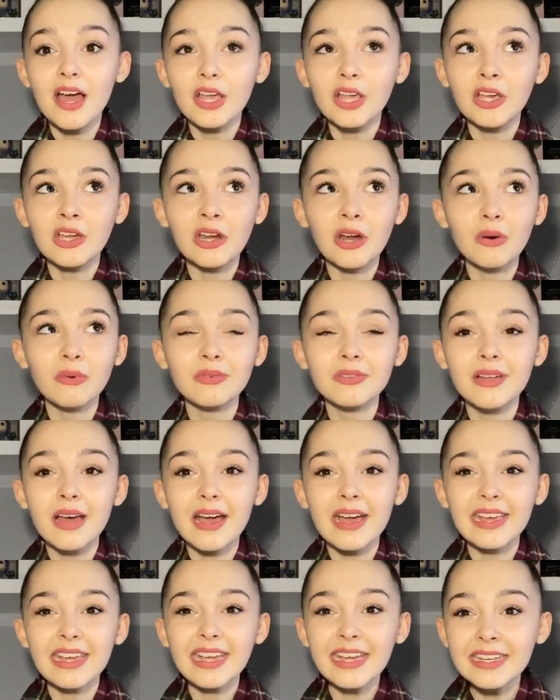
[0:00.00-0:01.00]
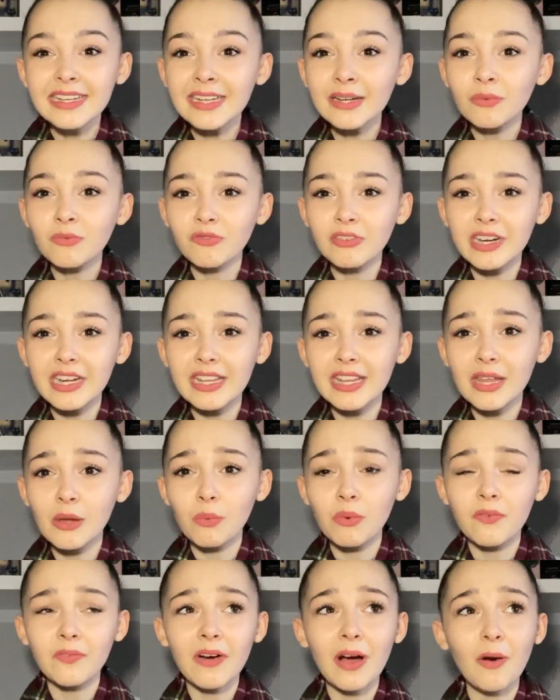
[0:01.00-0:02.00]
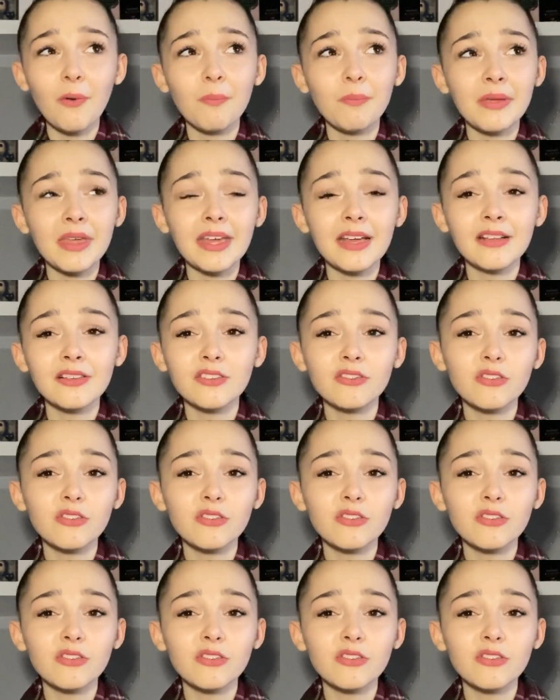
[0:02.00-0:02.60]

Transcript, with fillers: you know, eating really without being